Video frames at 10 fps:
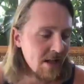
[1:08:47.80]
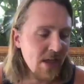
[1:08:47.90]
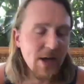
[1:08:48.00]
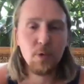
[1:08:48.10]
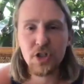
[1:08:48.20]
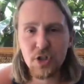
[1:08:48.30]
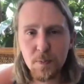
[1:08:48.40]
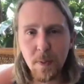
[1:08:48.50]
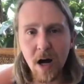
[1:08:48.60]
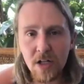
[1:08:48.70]
They
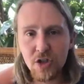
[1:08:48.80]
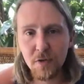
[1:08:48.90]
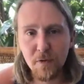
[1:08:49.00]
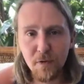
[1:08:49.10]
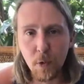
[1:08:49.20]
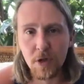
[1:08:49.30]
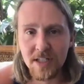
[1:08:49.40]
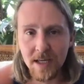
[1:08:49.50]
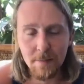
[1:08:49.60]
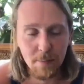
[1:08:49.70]
respond to
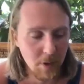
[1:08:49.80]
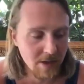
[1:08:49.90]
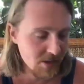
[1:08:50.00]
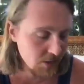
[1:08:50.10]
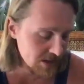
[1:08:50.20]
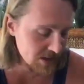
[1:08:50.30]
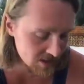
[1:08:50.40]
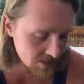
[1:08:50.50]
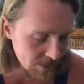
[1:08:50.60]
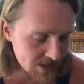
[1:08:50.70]
force inputs. So this
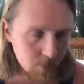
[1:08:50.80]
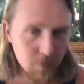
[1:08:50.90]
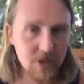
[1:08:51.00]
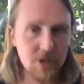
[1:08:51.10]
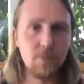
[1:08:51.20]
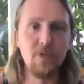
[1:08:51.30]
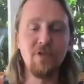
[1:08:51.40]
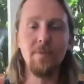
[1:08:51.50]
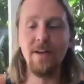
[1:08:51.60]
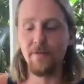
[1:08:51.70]
is a basic principle
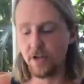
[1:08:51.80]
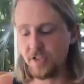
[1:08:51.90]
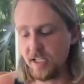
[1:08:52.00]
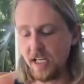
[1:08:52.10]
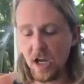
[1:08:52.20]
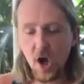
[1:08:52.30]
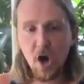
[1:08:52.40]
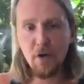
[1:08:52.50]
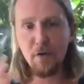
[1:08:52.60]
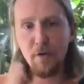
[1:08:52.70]
from FRC.
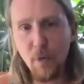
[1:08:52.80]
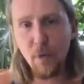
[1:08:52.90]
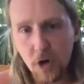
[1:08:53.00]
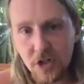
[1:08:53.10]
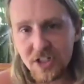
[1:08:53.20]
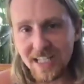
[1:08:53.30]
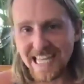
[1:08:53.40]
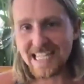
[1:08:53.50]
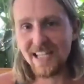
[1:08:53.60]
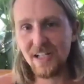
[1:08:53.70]
Force
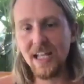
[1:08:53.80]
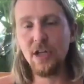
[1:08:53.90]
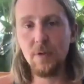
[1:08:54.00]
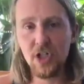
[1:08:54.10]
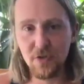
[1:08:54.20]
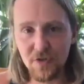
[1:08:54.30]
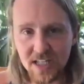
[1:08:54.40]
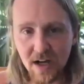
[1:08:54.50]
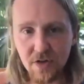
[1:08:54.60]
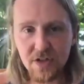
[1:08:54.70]
is the language of
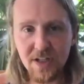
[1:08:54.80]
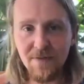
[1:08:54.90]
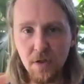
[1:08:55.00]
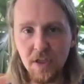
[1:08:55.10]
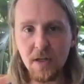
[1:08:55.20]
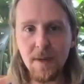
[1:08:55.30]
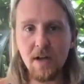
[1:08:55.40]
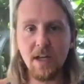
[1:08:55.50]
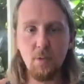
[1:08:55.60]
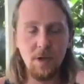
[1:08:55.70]
cells. If you think
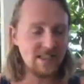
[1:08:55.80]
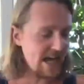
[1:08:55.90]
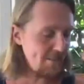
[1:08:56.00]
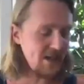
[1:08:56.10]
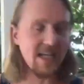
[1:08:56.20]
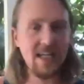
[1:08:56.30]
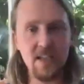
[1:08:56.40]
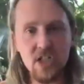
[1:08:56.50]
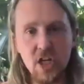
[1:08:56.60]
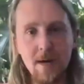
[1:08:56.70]
about like what's happening in the
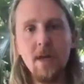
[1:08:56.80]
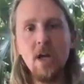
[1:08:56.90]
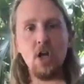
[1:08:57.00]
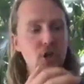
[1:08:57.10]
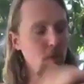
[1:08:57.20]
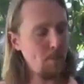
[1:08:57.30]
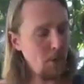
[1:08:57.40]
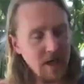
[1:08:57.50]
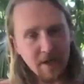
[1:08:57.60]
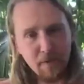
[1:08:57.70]
gym, you're
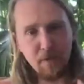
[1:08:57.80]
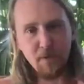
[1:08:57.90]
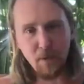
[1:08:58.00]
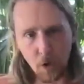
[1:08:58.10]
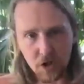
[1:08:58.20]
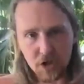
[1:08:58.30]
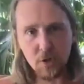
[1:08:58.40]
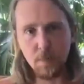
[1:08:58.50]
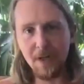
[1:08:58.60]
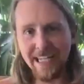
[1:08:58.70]
putting force,
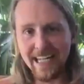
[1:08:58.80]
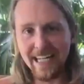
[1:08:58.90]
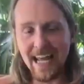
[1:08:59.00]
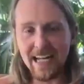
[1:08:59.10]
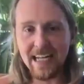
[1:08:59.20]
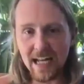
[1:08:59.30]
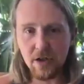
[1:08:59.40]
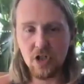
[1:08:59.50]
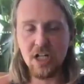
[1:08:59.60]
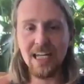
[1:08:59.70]
you're putting kinetic
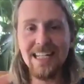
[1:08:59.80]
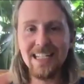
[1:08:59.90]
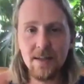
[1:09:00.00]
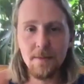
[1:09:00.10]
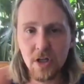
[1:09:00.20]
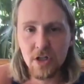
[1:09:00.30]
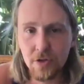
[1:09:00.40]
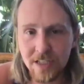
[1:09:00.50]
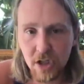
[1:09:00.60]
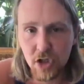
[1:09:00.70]
energy into the
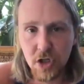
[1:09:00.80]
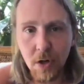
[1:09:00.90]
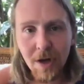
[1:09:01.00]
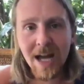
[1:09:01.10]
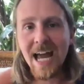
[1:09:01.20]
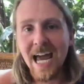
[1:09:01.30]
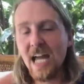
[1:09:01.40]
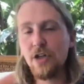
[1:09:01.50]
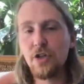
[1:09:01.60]
muscle tissue, and your